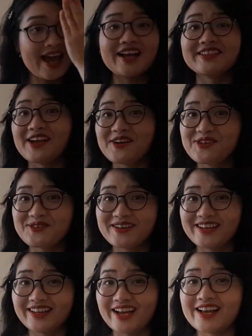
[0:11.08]
Now you
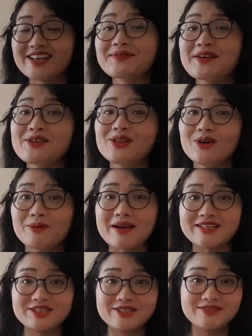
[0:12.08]
realize when you look by
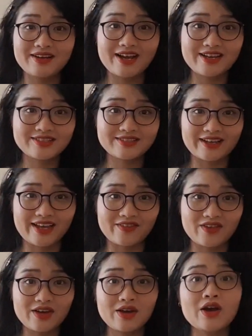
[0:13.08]
two eyes
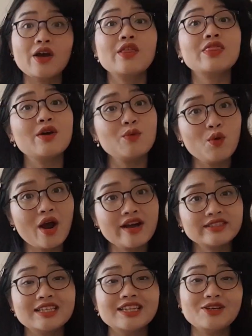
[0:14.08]
together, the
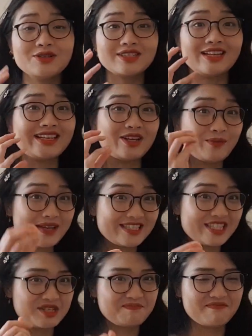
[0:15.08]
world looks a little bit
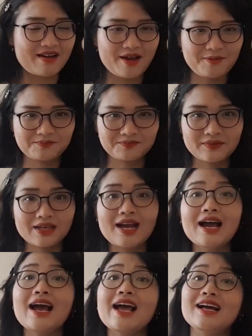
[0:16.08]
deeper.
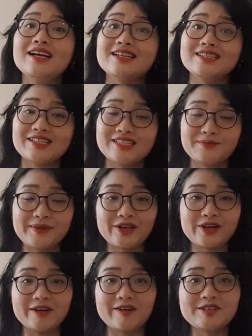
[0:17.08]
This is
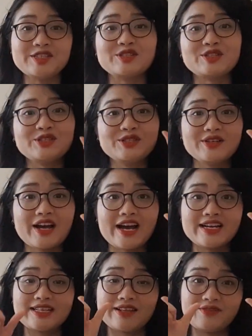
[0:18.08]
because your two
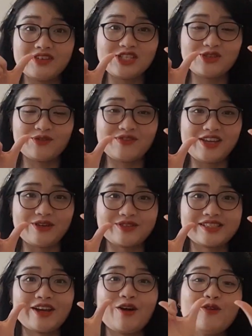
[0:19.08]
eyes are the visual field
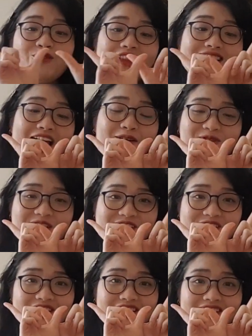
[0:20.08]
that overlap with
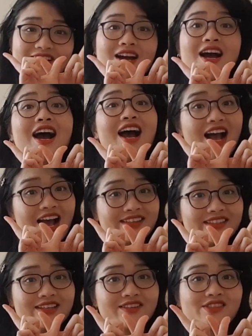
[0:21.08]
each other,
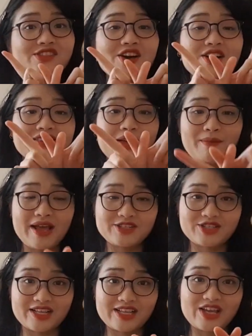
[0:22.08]
adding the third
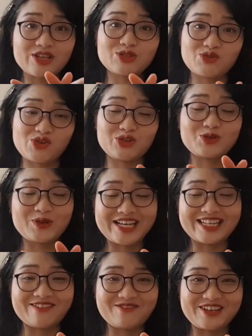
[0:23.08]
dimension into your
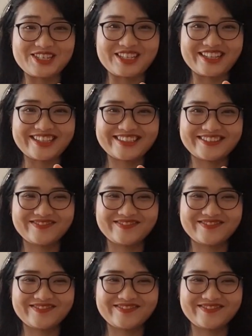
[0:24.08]
3D vision.